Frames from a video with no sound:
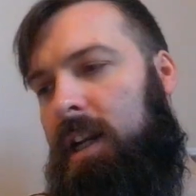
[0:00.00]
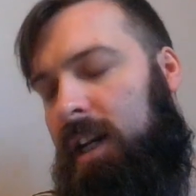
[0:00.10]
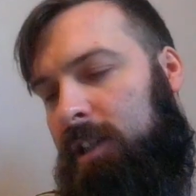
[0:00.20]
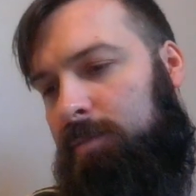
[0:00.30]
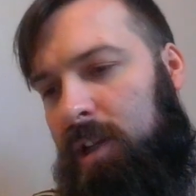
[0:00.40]

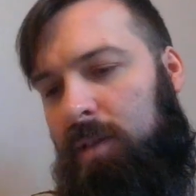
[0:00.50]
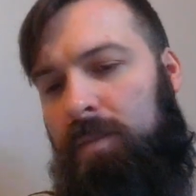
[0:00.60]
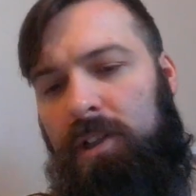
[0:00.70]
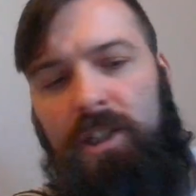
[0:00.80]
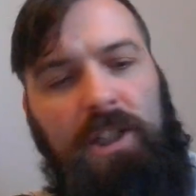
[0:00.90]
Last month,
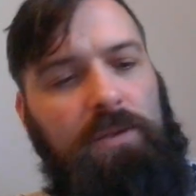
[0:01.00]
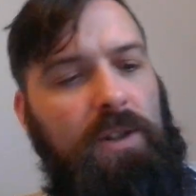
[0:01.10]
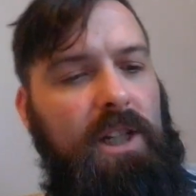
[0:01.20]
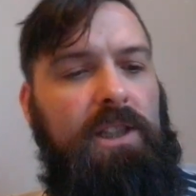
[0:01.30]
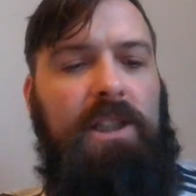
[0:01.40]
most days we
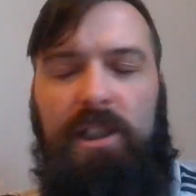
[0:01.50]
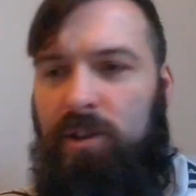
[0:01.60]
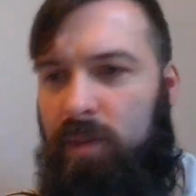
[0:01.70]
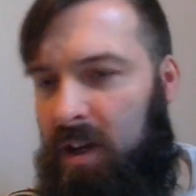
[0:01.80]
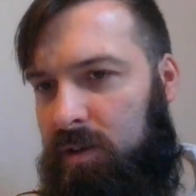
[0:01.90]
were getting 6
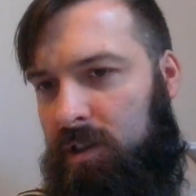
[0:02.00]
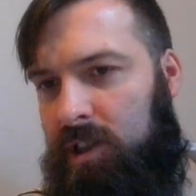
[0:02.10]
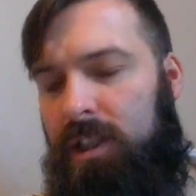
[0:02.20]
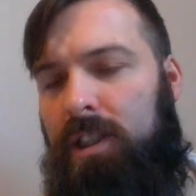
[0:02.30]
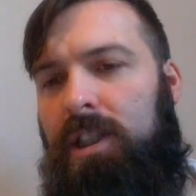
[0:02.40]
to 8
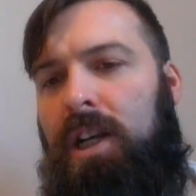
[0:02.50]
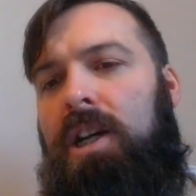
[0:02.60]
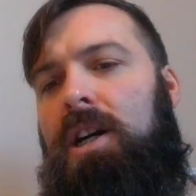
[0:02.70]
horses,